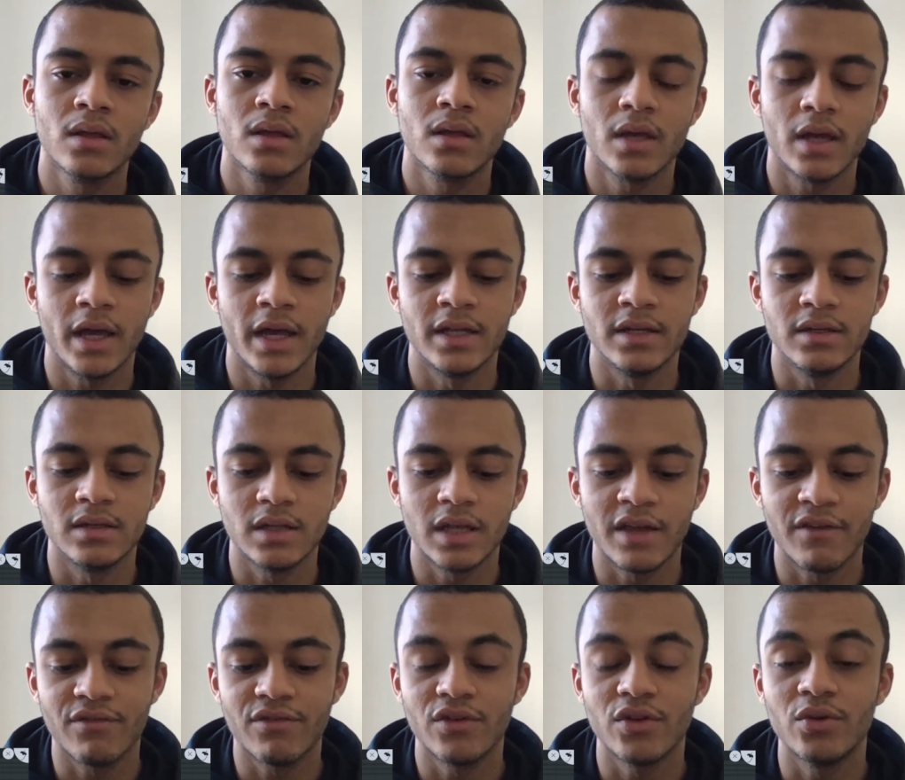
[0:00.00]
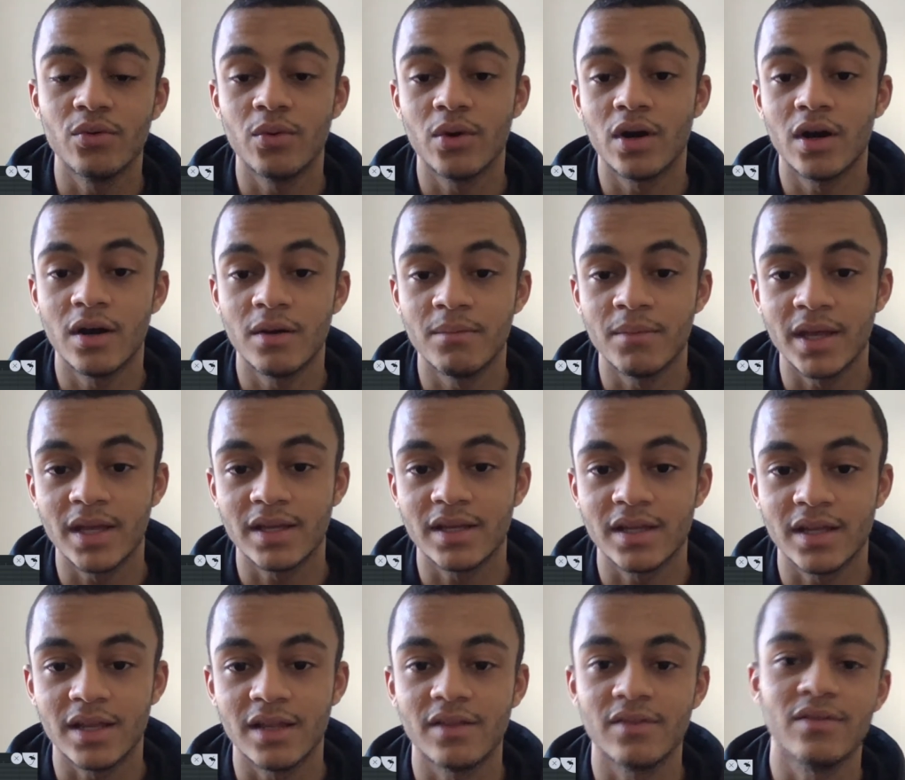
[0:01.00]
And if you are
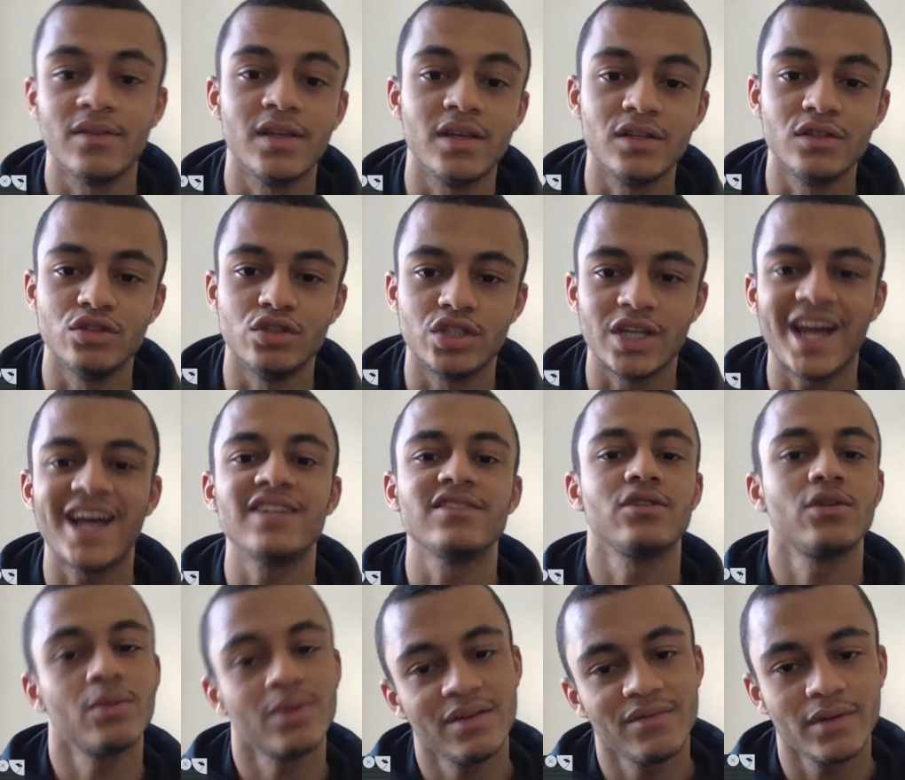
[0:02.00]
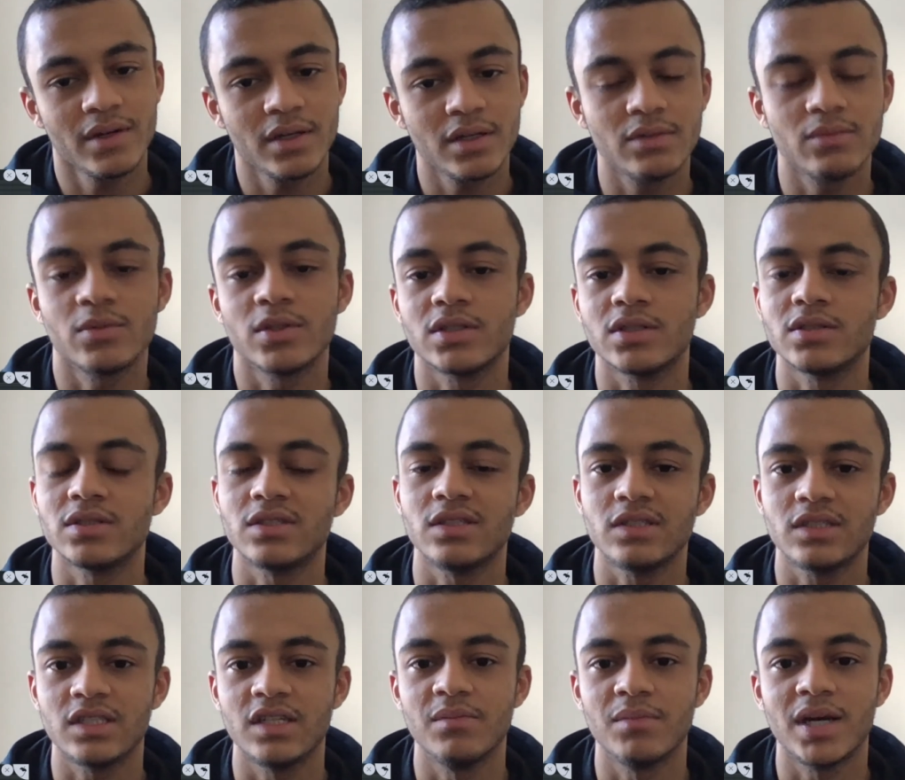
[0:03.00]
making the jazz equivalent, which is a
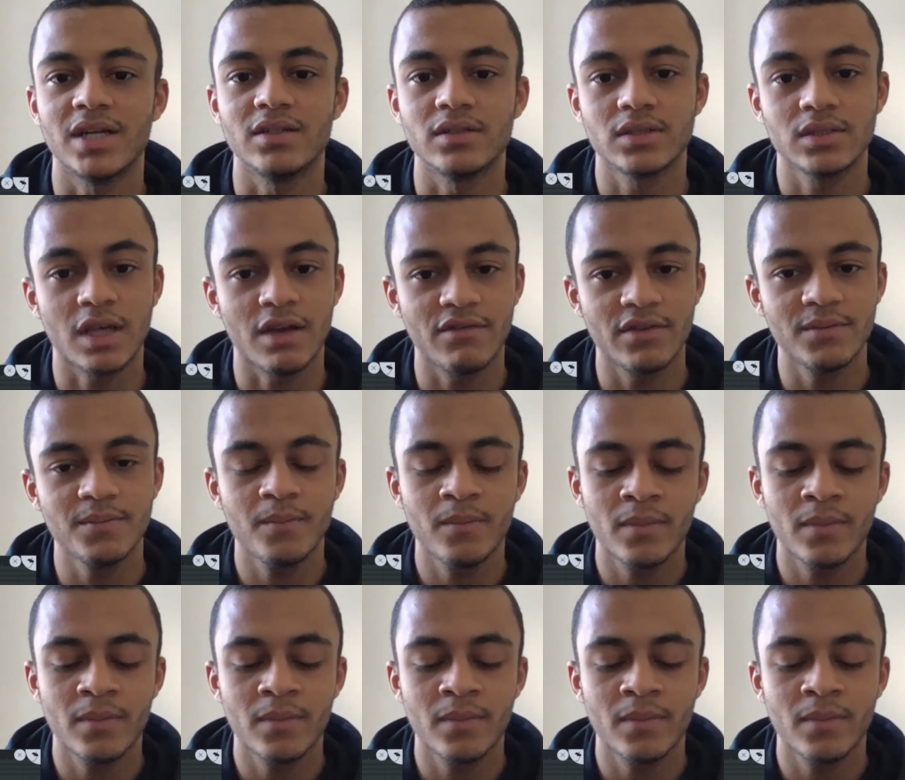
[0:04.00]
C minor 7,